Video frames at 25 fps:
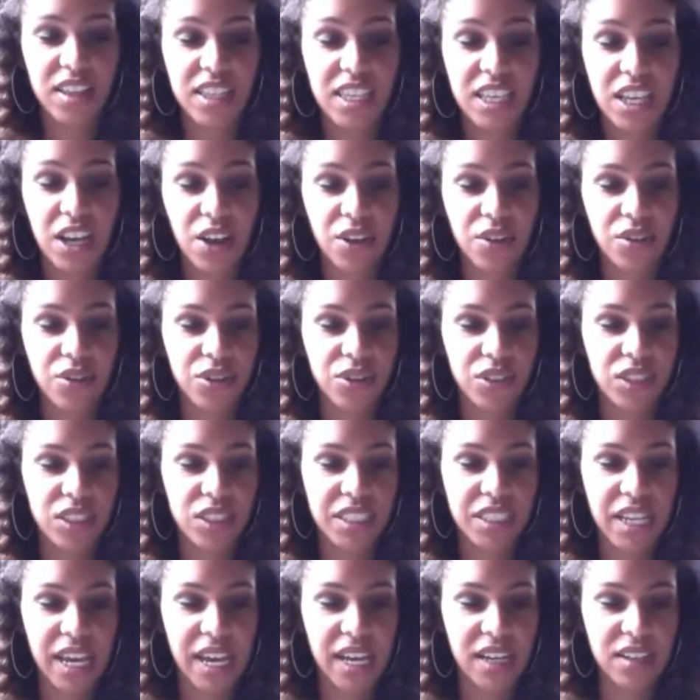The
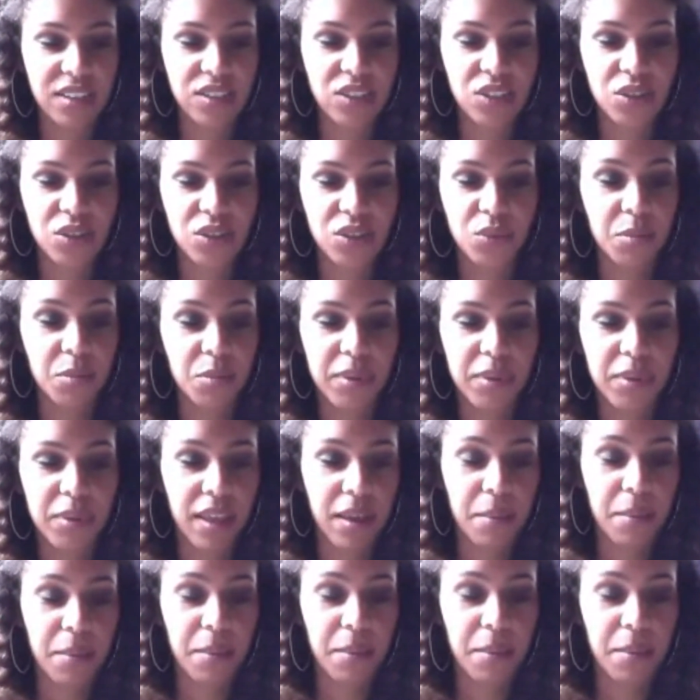others danced
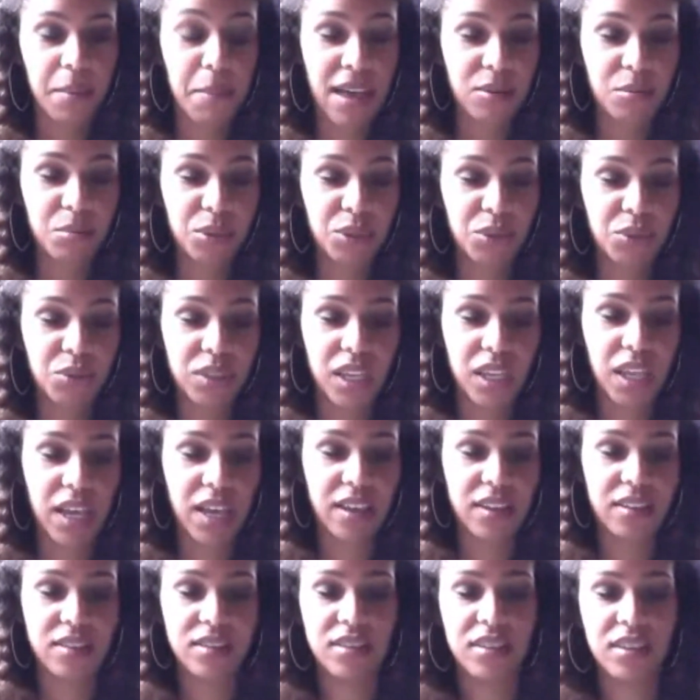with pale
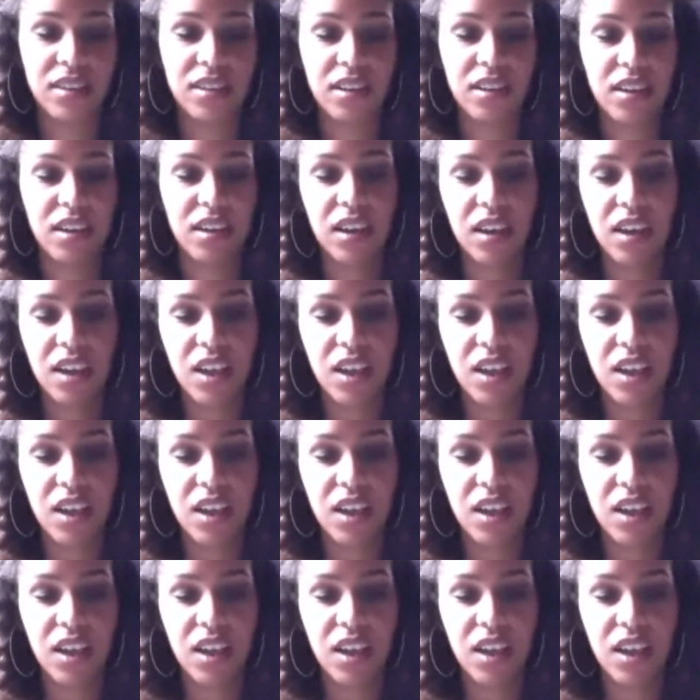blue light.